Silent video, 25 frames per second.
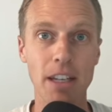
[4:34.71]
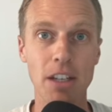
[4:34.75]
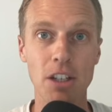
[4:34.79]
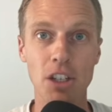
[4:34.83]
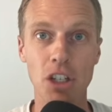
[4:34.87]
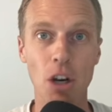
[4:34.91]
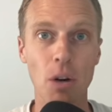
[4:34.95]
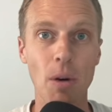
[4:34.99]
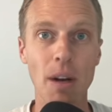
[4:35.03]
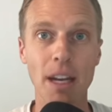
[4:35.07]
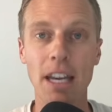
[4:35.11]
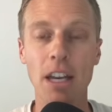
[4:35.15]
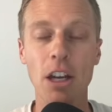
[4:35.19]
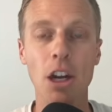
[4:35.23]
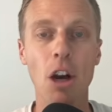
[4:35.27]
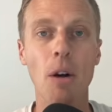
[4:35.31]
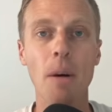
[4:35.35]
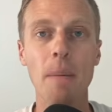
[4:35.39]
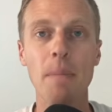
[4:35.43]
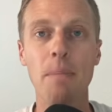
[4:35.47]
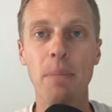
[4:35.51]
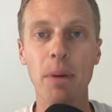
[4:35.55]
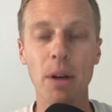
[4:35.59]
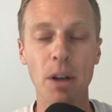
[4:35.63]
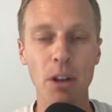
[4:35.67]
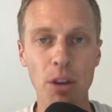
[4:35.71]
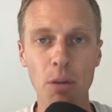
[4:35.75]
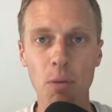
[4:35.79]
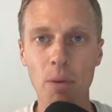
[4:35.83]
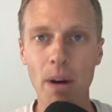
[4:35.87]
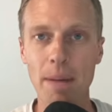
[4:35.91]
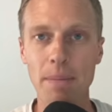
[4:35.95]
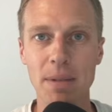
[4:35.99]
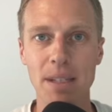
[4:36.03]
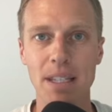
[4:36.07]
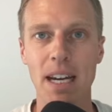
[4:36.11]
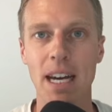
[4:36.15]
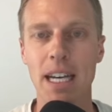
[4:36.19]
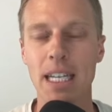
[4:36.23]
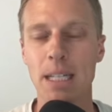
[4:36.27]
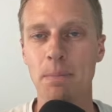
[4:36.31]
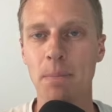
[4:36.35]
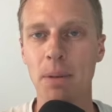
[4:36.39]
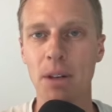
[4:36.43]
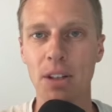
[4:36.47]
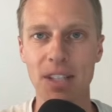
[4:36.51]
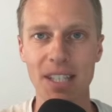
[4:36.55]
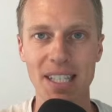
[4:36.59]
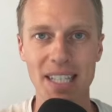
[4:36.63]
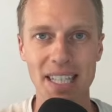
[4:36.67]
So it can go and build the websites,
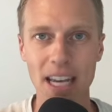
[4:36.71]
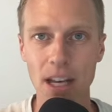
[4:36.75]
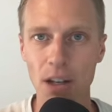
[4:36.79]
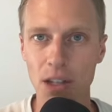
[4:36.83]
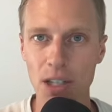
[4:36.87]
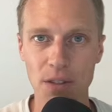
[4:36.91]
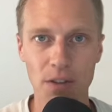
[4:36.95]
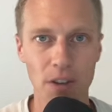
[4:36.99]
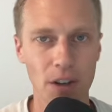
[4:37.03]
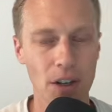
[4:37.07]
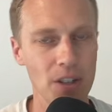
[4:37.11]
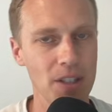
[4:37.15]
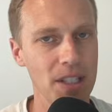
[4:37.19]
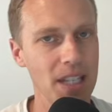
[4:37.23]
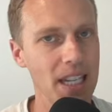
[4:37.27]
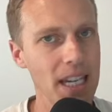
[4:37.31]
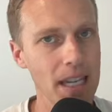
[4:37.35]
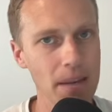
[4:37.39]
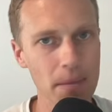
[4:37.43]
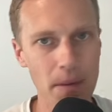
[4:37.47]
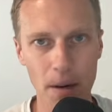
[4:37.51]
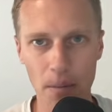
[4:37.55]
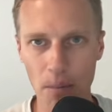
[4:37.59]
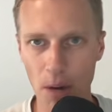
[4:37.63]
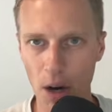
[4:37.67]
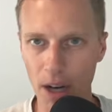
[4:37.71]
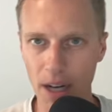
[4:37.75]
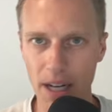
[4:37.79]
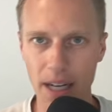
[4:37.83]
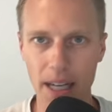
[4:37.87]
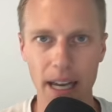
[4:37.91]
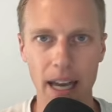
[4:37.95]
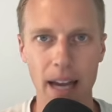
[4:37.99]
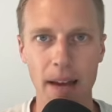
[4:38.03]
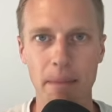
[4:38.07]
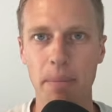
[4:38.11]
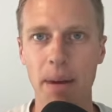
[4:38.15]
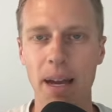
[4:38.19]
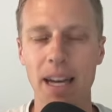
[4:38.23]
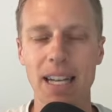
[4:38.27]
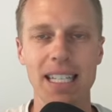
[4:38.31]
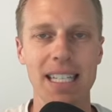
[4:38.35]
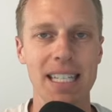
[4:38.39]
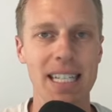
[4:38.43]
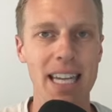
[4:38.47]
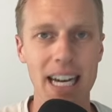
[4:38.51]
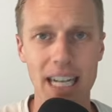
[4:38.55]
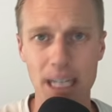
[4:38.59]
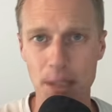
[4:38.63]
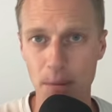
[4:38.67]
build sales funnels, email marketing campaigns,
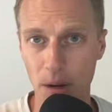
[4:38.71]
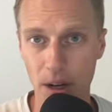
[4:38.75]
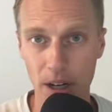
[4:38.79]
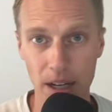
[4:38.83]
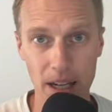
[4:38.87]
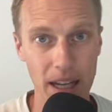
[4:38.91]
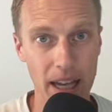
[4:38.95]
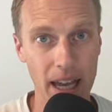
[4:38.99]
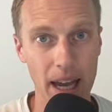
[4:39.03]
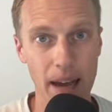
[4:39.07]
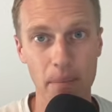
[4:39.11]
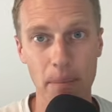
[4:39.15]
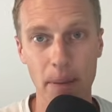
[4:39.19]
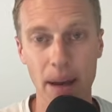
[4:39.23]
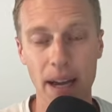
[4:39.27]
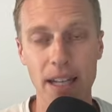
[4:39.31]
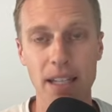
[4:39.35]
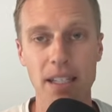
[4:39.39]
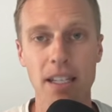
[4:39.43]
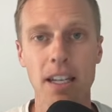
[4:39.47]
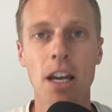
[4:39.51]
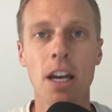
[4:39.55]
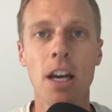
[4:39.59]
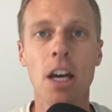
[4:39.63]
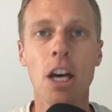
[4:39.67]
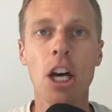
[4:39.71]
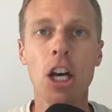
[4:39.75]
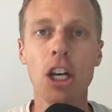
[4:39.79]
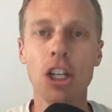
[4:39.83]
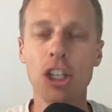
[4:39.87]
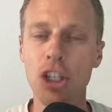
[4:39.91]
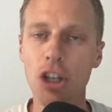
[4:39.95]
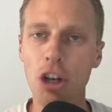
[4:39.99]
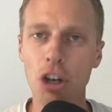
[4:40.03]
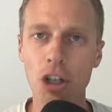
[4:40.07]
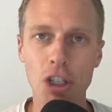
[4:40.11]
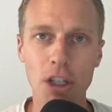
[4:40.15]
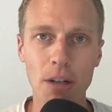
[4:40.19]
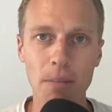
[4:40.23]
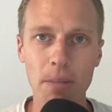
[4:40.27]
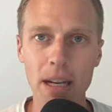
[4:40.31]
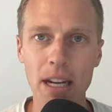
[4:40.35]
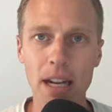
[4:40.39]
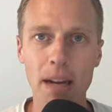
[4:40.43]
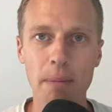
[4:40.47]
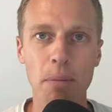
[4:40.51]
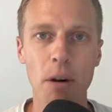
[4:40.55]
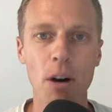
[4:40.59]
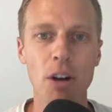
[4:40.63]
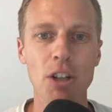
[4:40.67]
text marketing campaigns, social
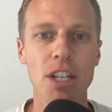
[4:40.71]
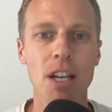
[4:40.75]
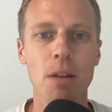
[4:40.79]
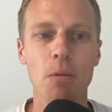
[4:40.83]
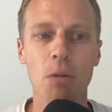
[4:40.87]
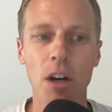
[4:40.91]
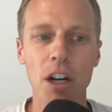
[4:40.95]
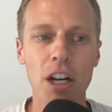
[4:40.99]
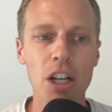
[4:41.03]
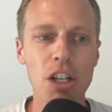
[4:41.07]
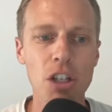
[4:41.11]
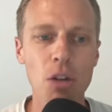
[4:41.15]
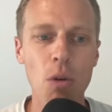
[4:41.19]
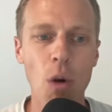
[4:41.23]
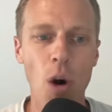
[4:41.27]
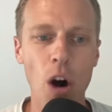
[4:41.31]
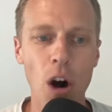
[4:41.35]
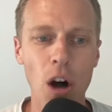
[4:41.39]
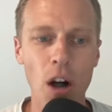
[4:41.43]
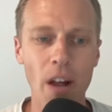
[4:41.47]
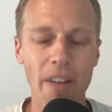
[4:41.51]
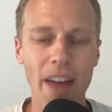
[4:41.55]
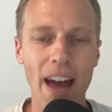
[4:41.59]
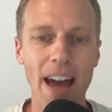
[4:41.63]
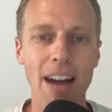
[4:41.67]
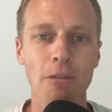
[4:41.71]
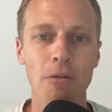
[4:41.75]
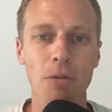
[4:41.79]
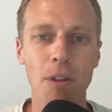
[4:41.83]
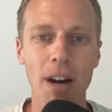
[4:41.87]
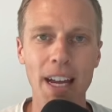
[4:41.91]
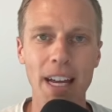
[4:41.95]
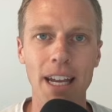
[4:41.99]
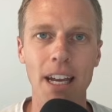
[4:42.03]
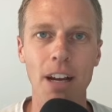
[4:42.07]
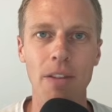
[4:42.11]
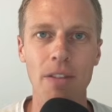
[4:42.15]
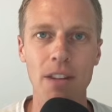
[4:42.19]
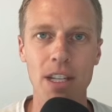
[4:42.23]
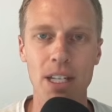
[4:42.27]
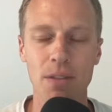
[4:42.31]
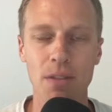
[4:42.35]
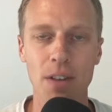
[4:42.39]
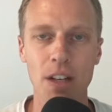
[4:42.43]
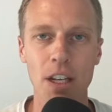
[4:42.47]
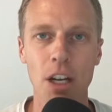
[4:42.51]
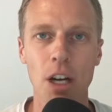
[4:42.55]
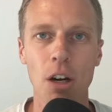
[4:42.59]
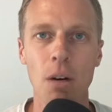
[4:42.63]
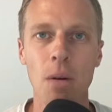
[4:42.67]
media posts. And we're going to do all that right here in this
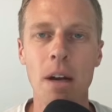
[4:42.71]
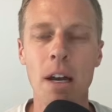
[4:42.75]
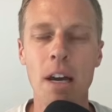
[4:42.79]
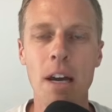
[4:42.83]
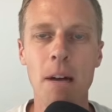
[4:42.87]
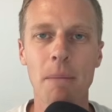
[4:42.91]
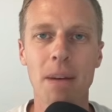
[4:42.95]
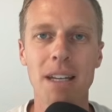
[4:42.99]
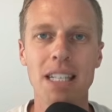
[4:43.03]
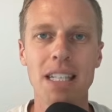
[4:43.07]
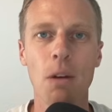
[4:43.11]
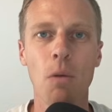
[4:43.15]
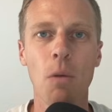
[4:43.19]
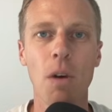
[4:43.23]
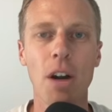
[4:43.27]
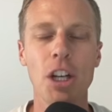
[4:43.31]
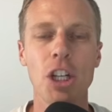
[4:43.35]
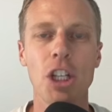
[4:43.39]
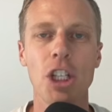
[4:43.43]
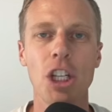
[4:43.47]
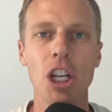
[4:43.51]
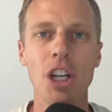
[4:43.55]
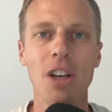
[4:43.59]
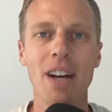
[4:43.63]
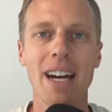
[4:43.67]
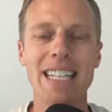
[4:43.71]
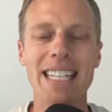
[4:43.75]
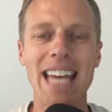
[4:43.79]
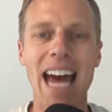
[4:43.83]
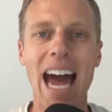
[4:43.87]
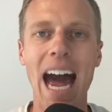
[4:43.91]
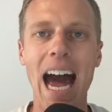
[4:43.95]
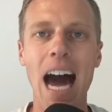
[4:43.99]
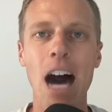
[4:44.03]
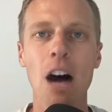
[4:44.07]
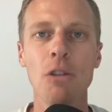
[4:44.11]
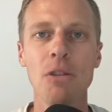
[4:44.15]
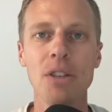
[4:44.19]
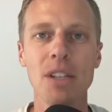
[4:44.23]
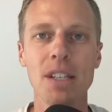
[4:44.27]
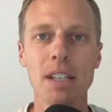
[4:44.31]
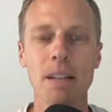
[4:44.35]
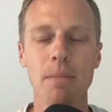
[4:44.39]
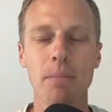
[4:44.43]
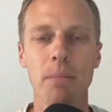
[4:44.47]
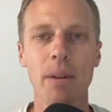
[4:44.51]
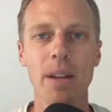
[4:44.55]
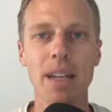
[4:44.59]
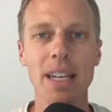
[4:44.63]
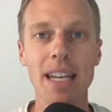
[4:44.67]
video because I want to show you guys how
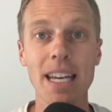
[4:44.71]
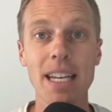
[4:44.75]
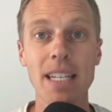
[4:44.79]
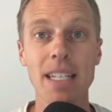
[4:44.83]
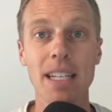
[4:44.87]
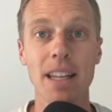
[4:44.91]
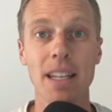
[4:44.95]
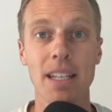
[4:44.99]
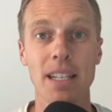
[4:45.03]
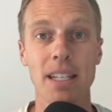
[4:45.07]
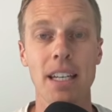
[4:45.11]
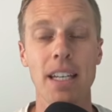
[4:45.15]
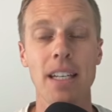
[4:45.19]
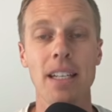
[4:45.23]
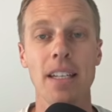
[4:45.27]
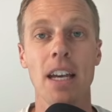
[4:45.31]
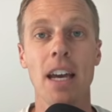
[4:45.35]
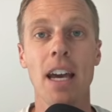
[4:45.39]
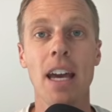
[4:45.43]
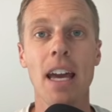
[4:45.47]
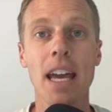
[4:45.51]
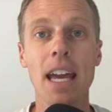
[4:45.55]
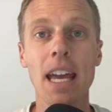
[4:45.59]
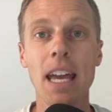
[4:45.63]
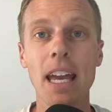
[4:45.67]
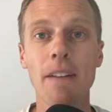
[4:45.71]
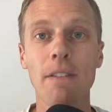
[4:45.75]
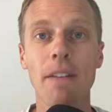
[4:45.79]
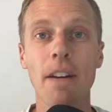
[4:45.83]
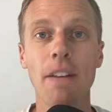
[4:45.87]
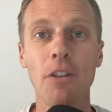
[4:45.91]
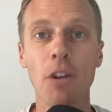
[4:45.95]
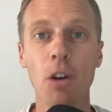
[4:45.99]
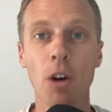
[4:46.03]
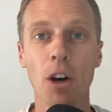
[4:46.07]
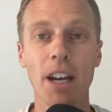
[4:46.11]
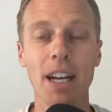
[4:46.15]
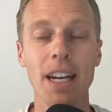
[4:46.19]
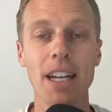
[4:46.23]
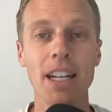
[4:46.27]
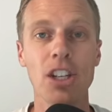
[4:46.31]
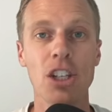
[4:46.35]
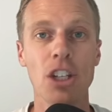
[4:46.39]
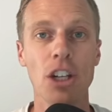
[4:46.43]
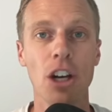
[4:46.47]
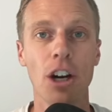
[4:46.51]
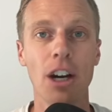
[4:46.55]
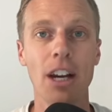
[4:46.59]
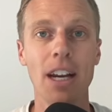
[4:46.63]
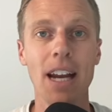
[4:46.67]
simple and easy this is, even if you are getting
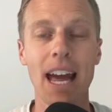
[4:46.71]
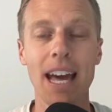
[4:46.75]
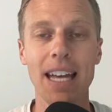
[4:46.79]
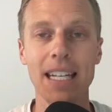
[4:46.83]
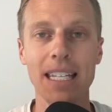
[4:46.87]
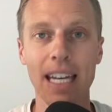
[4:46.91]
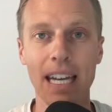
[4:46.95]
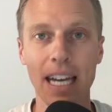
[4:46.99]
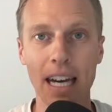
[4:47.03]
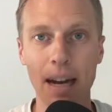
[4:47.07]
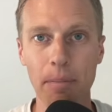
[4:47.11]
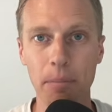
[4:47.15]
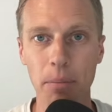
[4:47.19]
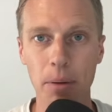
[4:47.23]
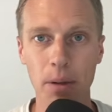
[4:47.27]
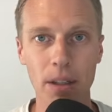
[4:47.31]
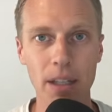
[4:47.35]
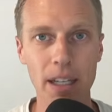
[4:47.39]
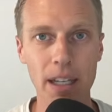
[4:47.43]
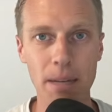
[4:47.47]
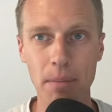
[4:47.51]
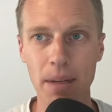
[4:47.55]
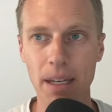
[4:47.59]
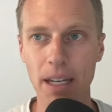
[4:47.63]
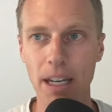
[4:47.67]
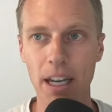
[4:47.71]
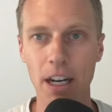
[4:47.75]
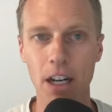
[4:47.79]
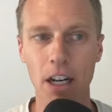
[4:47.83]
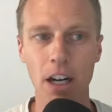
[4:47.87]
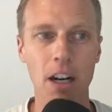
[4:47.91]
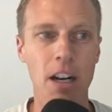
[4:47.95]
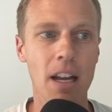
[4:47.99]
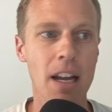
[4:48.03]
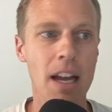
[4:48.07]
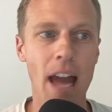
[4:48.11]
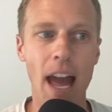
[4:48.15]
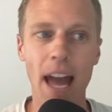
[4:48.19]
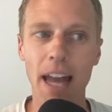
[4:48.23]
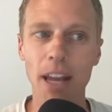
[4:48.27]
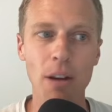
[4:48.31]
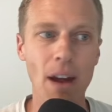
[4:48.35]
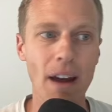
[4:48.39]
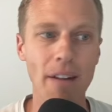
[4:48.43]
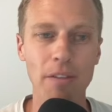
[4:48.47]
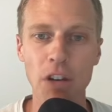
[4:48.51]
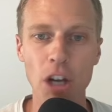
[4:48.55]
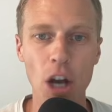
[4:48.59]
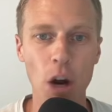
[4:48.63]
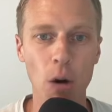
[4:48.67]
started as a complete beginner and you
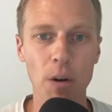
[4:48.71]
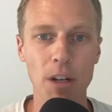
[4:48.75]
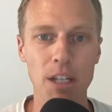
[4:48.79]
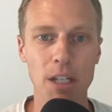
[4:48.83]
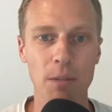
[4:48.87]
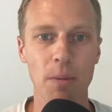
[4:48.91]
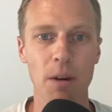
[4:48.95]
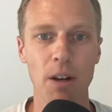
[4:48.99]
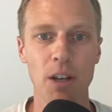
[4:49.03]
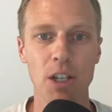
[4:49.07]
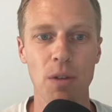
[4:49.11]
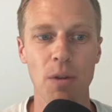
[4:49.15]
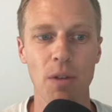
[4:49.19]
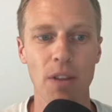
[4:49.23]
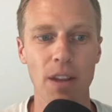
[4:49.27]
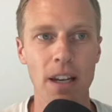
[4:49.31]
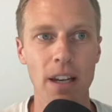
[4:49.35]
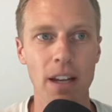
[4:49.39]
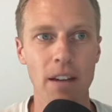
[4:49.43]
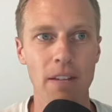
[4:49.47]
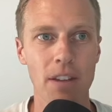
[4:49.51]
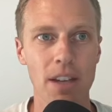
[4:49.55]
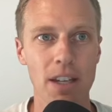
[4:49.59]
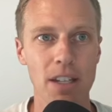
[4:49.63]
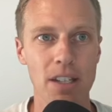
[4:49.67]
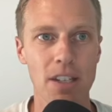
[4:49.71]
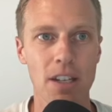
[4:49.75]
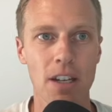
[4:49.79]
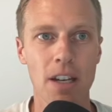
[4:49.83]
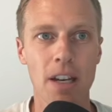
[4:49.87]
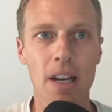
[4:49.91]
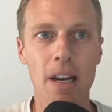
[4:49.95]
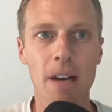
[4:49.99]
have no experience with any of this.